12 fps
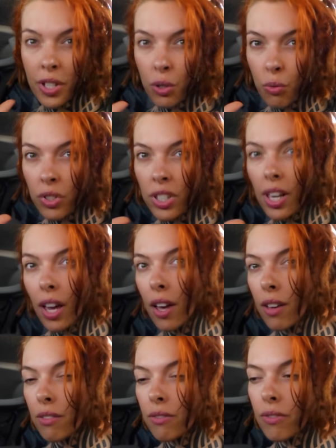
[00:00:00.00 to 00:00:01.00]
I don't really
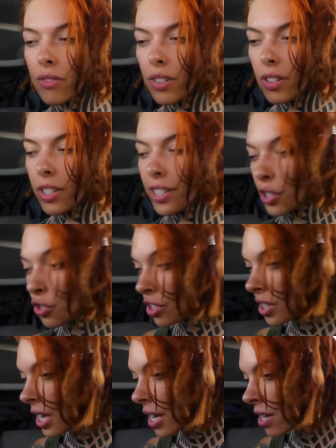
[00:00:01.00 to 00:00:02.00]
have
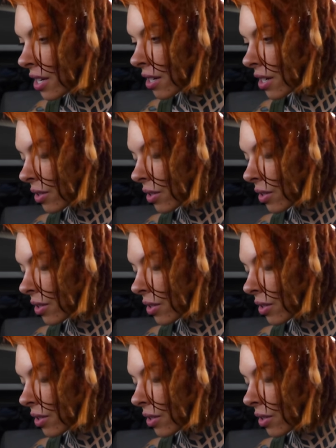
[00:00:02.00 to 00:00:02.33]
electricity in here.